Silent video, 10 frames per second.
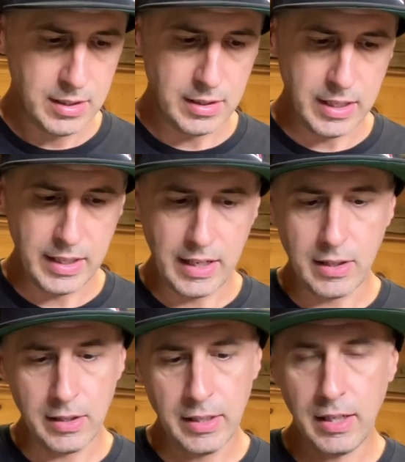Lay that
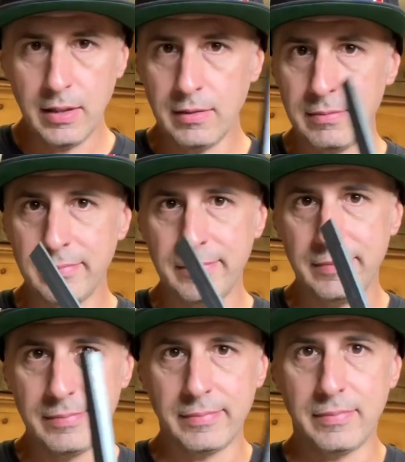on there,
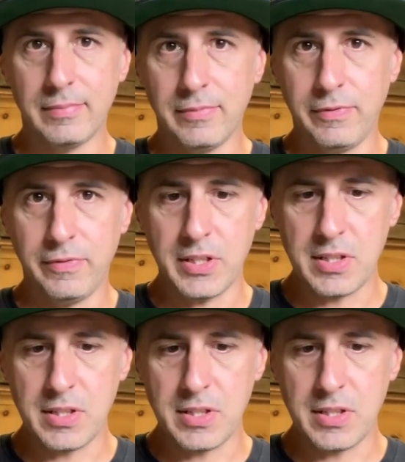fits